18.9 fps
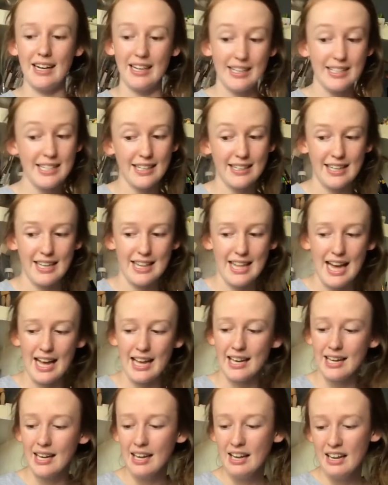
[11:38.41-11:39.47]
I can tell you
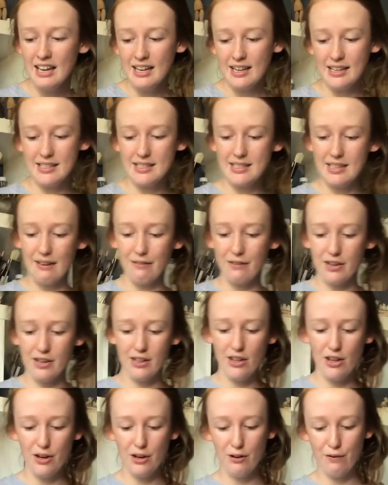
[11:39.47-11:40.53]
that, because I've got a
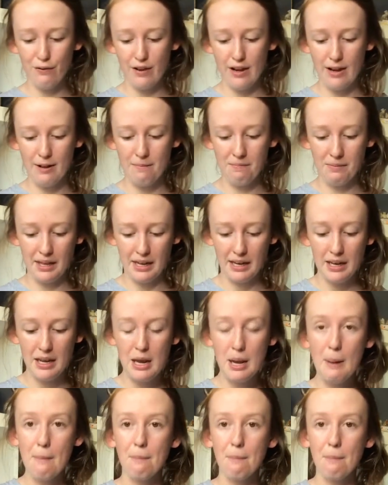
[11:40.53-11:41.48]
lot of like